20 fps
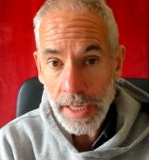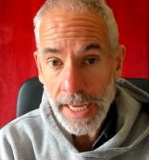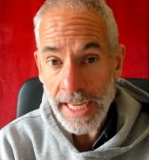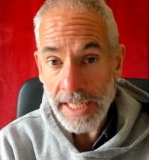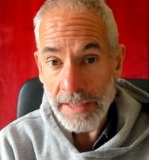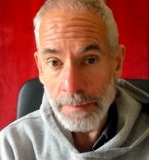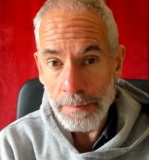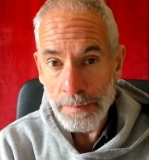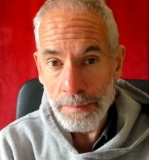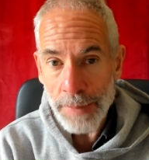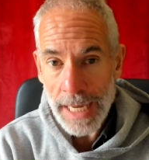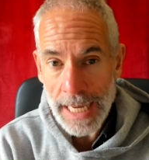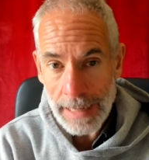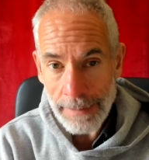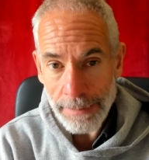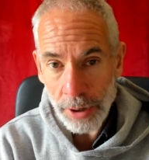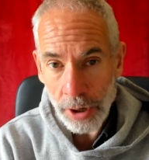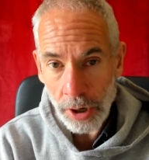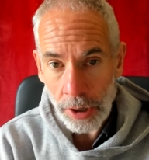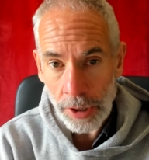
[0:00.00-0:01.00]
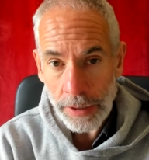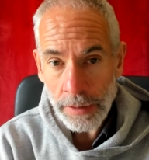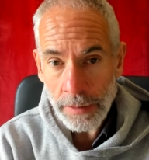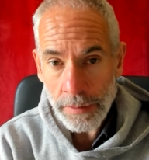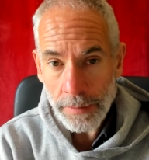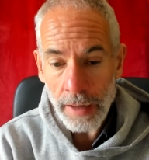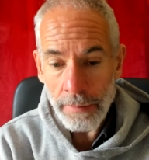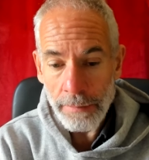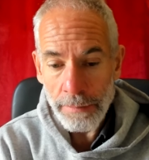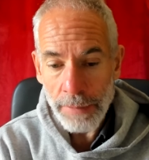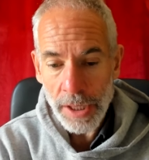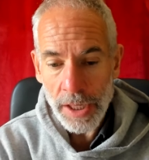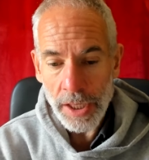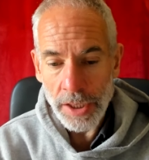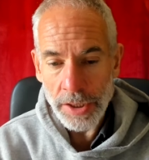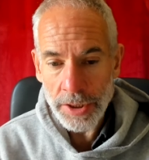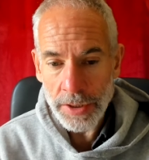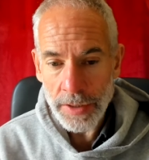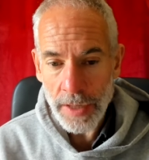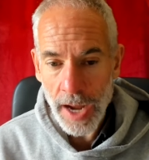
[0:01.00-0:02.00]
is bee pollen
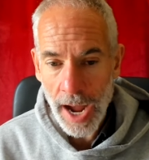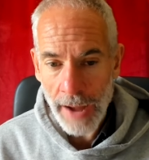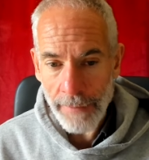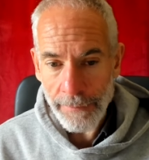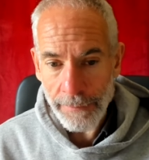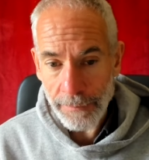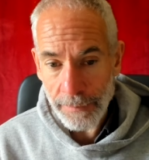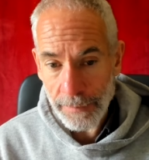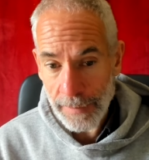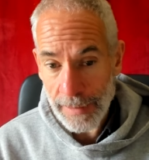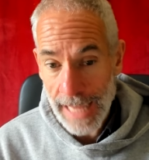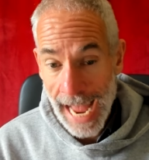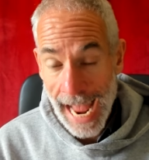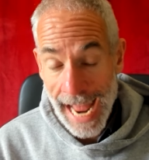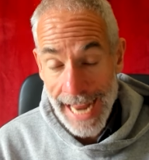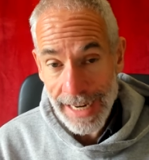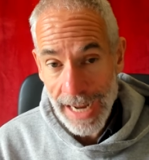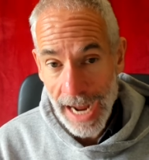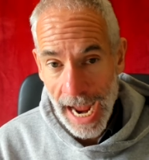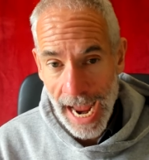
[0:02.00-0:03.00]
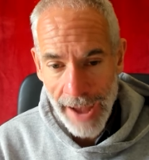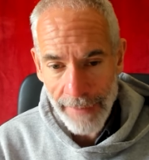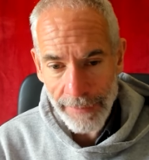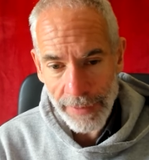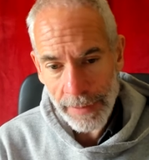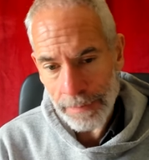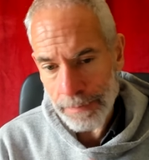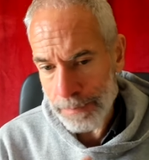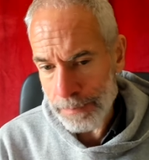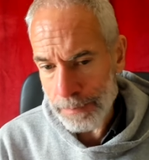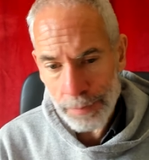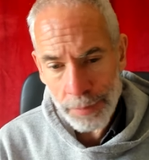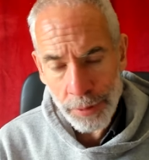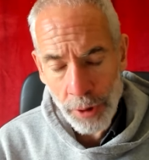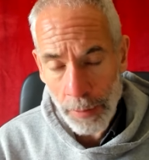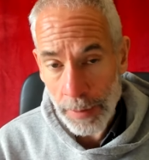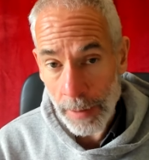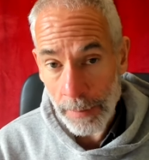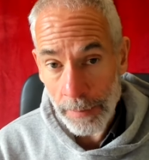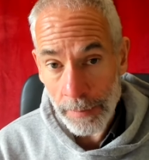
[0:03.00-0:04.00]
because I've that I have a
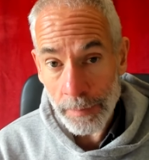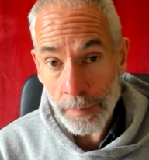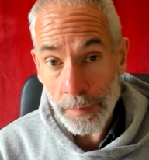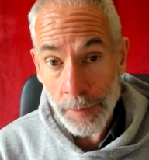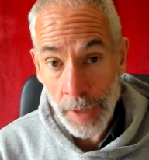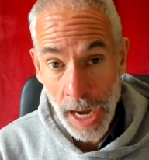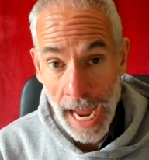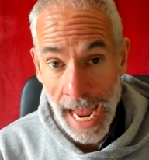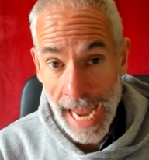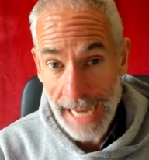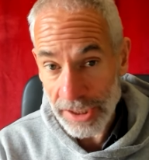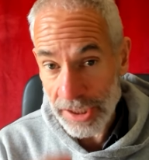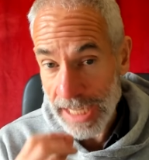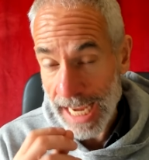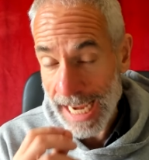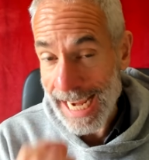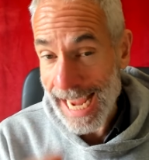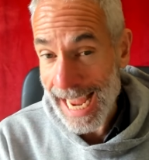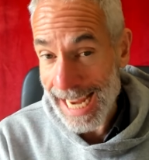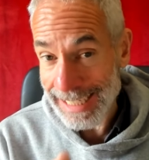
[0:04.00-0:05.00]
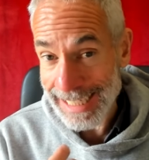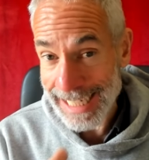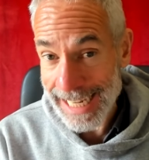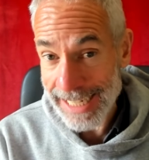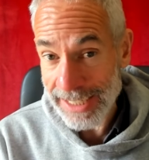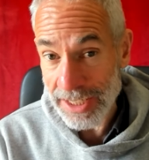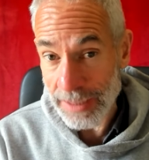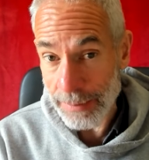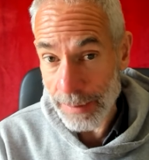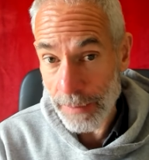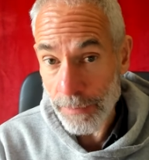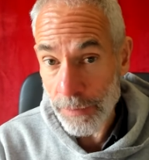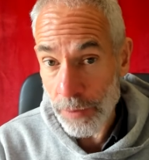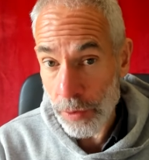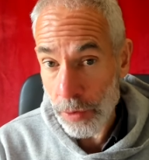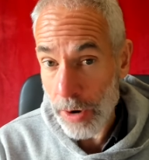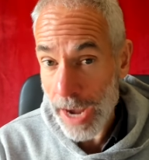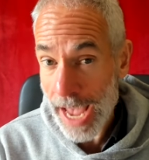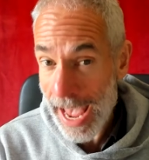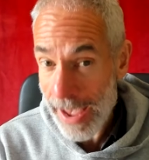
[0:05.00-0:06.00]
problem that I had to take antihistamine
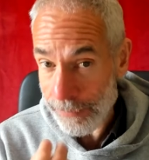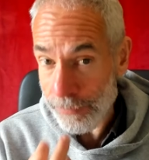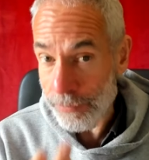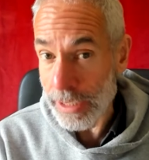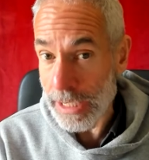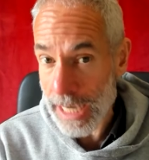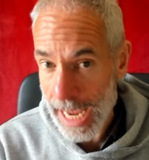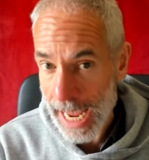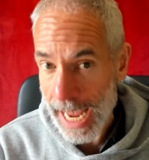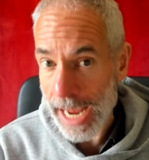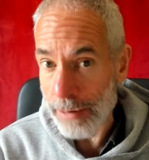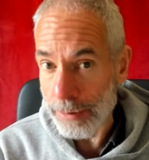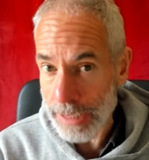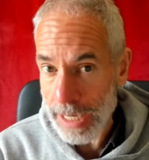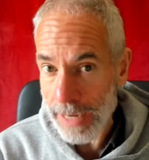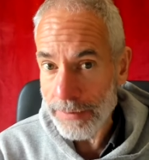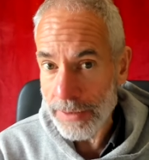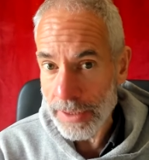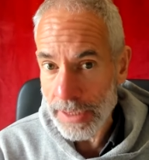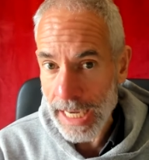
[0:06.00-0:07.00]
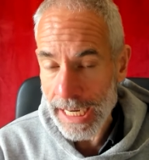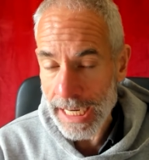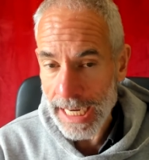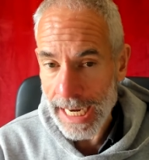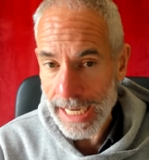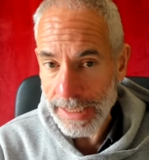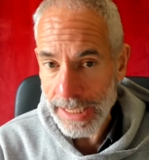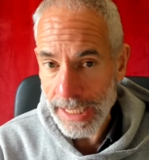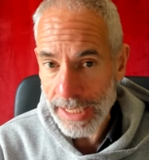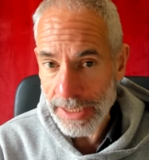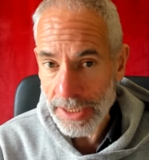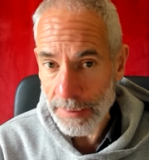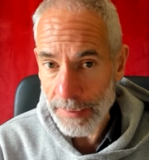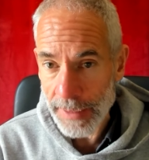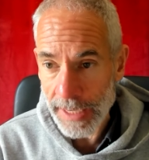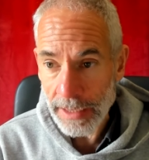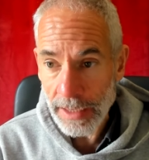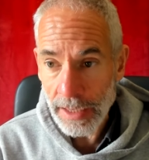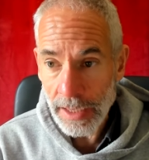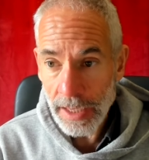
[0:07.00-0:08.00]
for every day. I would have to take an
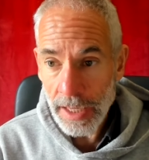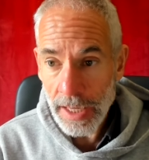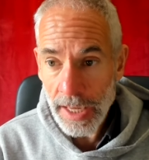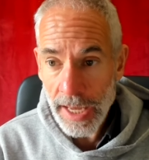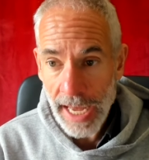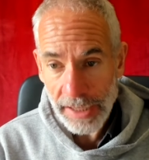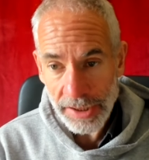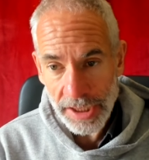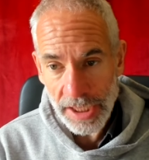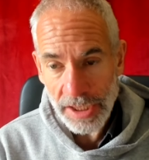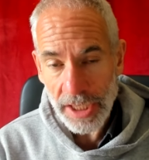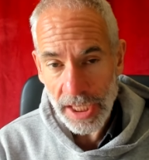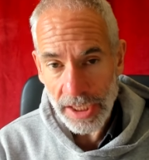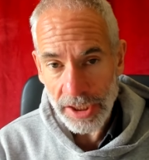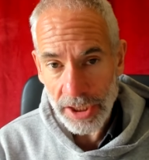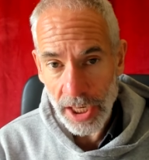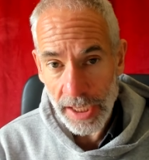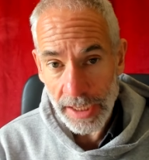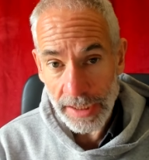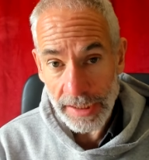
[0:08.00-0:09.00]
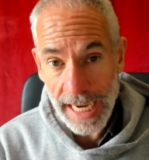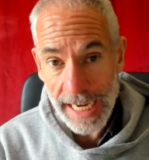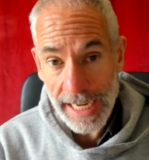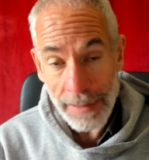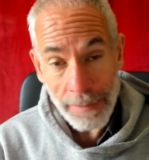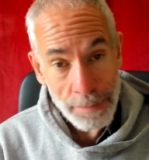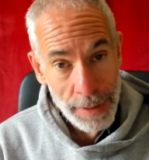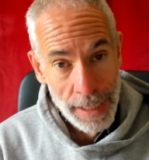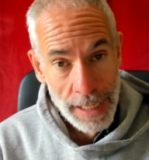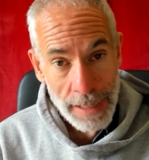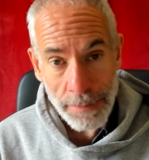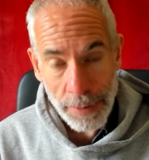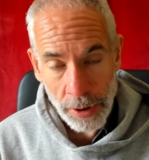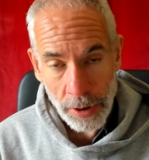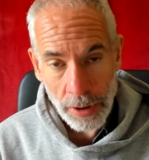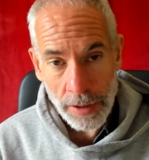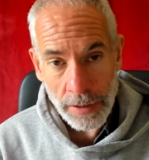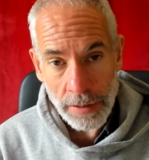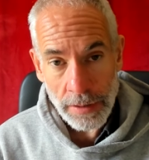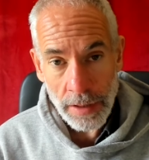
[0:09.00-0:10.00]
antihistamine, and since I started taking bee
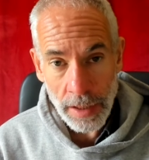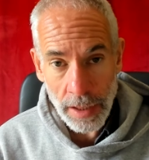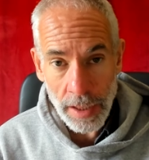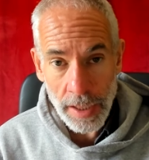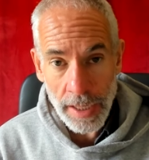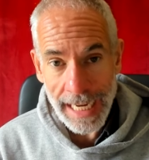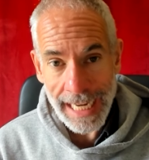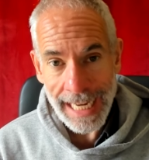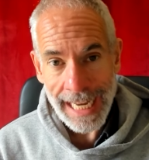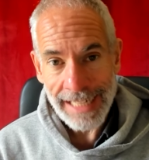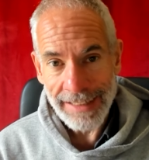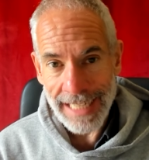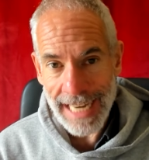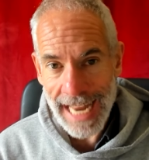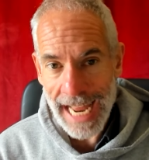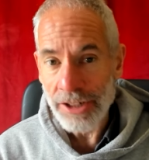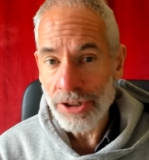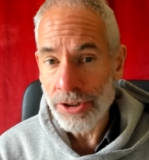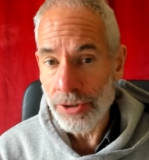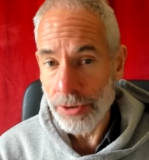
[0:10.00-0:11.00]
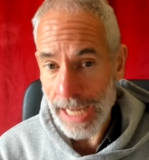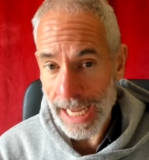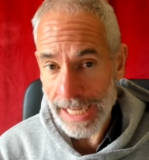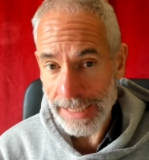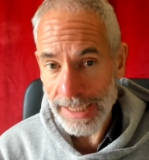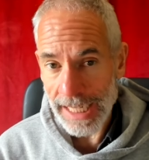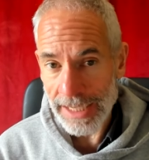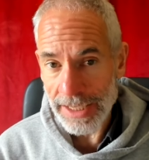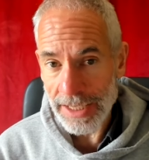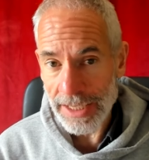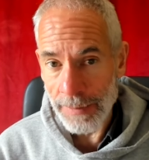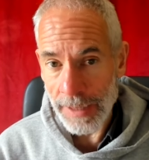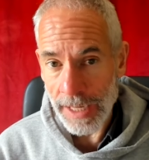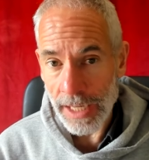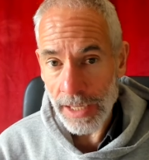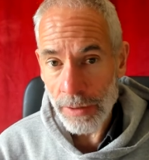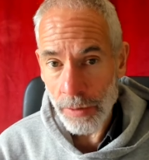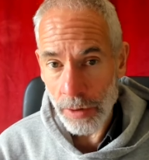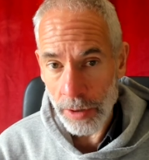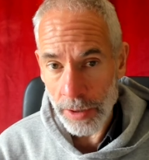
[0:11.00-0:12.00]
pollen, it has natural
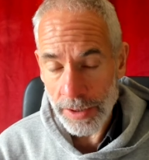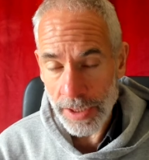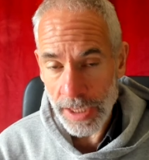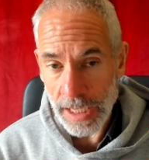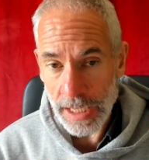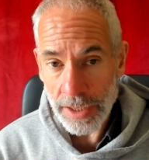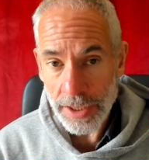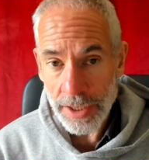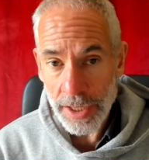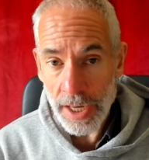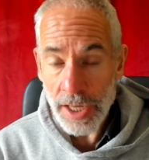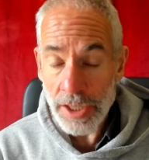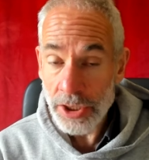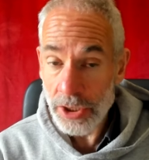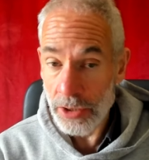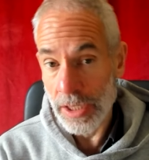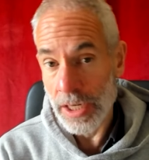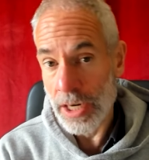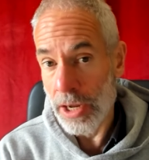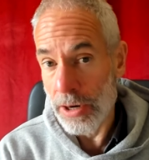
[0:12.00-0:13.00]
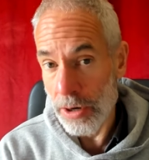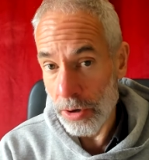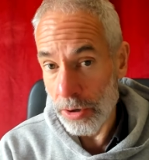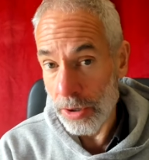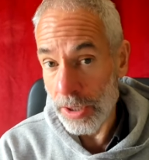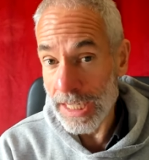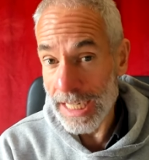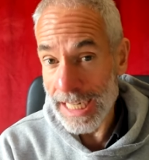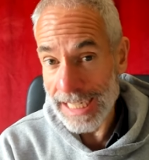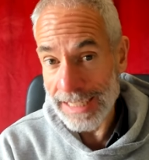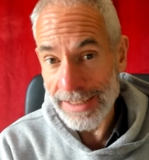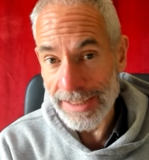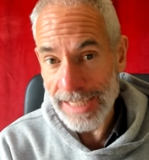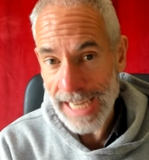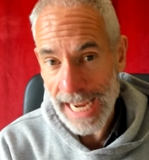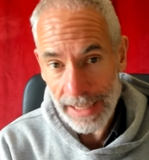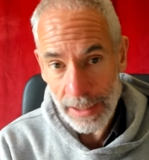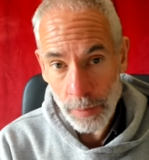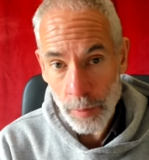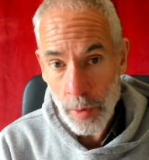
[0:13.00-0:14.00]
antihistaminic qualities, so I no longer need to
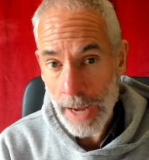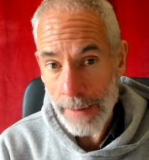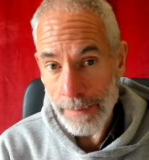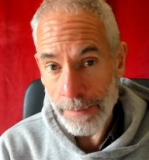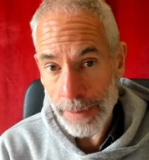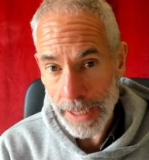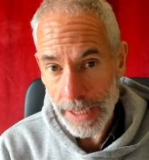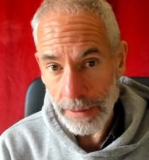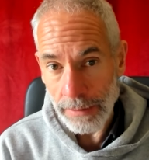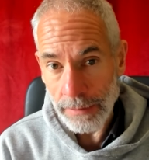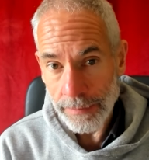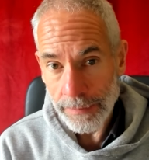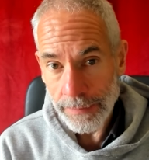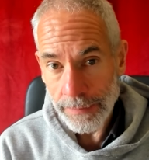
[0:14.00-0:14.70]
take the white pill.